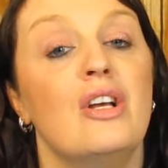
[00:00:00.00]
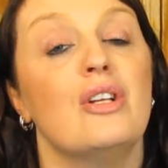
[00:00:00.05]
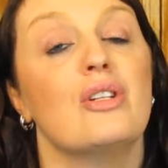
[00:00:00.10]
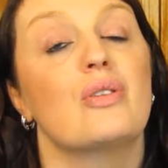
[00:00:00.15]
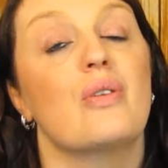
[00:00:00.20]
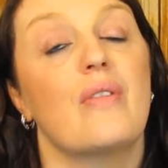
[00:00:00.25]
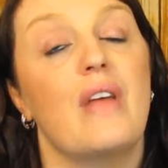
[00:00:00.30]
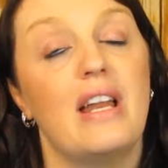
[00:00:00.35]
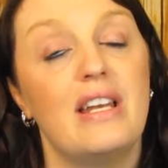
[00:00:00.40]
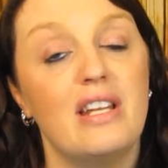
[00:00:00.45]

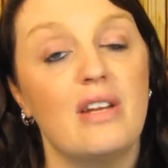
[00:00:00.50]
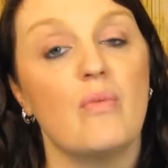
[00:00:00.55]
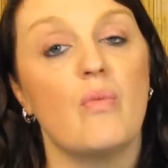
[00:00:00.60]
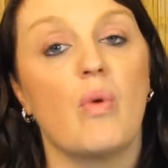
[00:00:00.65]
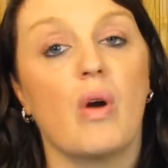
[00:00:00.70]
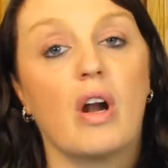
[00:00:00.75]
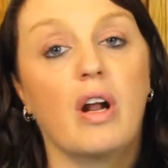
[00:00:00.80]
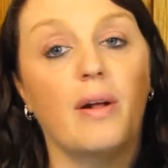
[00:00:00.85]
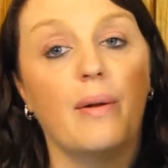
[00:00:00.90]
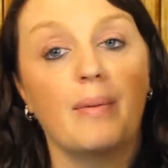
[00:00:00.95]
So, that didn't
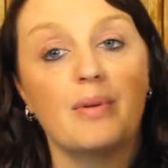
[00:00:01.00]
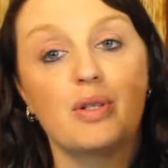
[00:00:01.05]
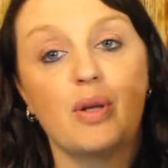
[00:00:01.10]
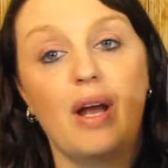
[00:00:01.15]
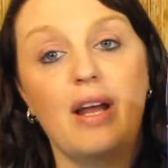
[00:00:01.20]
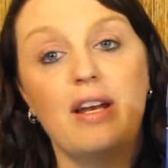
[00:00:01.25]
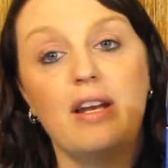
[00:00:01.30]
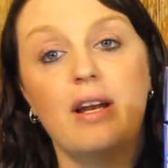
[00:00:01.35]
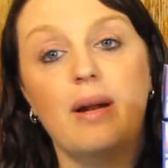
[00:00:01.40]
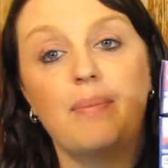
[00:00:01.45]
work. So,
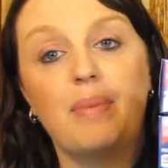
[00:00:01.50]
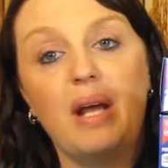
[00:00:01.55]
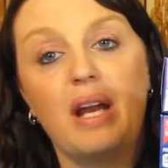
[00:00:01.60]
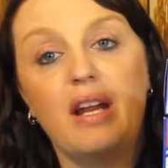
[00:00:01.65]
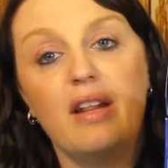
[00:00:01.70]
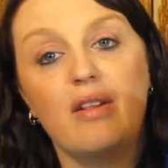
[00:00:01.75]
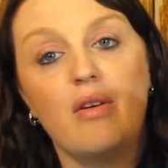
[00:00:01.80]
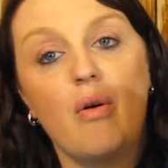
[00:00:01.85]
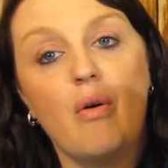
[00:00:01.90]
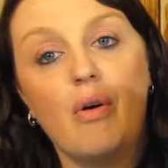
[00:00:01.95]
I ended up
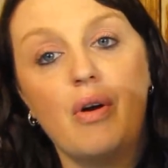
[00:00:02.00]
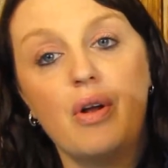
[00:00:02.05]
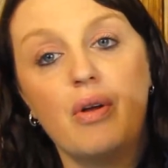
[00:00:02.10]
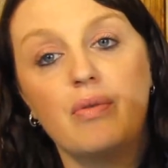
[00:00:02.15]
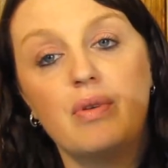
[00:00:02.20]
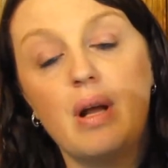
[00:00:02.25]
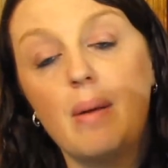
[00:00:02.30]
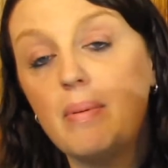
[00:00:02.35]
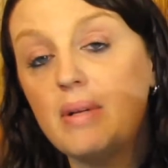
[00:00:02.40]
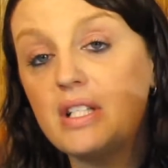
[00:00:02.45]
getting the
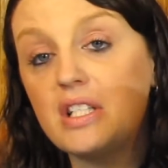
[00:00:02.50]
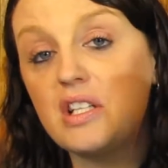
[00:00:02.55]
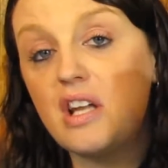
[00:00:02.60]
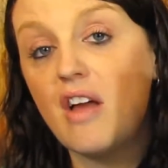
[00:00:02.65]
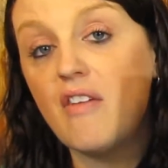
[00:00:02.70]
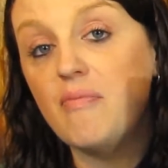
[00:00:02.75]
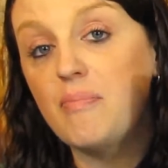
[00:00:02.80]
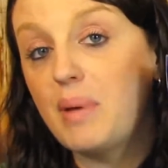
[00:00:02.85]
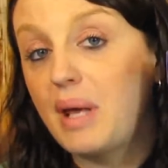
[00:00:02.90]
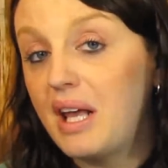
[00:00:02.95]
Oreo double
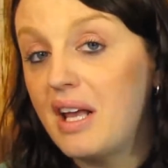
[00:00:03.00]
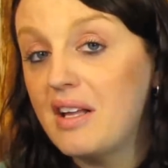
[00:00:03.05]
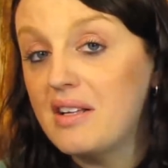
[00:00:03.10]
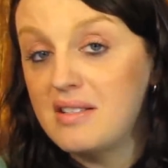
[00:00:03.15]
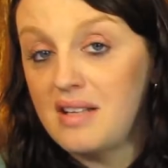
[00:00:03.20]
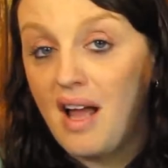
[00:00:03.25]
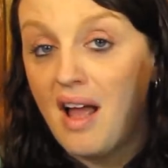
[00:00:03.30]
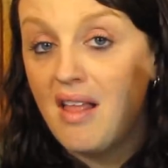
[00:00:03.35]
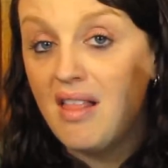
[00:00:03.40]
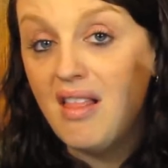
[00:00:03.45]
stuff
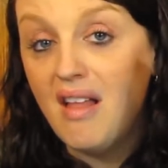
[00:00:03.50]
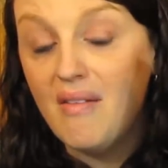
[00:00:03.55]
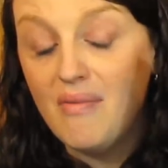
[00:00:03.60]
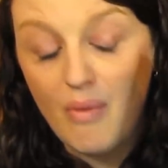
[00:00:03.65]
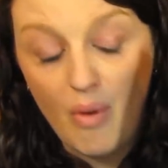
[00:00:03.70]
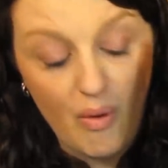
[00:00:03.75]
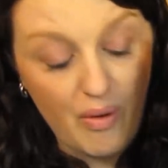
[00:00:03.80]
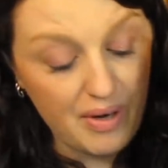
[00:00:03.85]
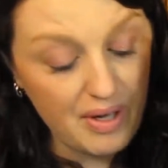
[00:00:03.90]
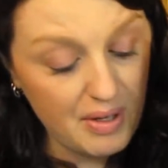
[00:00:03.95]
because I
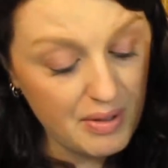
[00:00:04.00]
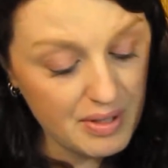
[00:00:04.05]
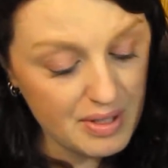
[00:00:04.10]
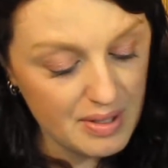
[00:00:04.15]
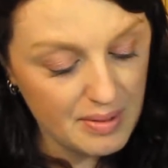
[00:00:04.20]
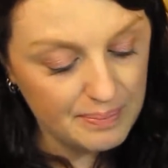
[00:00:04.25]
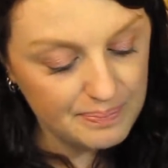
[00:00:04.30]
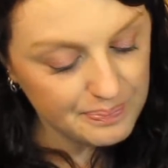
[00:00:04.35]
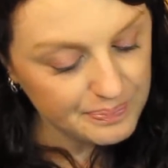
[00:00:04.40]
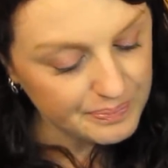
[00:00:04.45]
love Oreos.